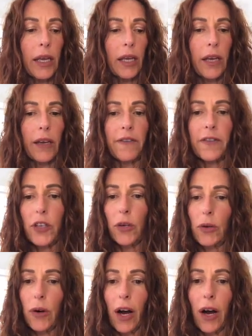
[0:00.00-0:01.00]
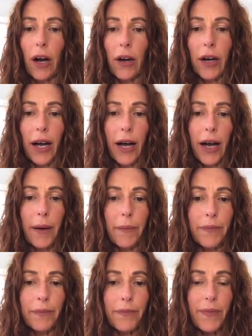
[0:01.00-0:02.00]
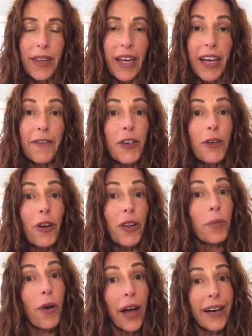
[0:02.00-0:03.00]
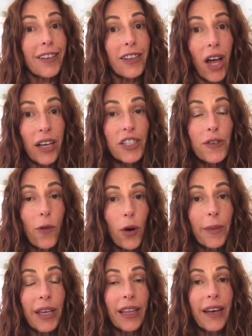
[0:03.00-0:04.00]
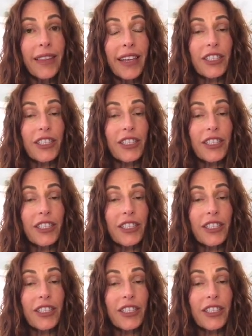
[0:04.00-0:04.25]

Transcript: If you are, um, if you know the product launch formula, they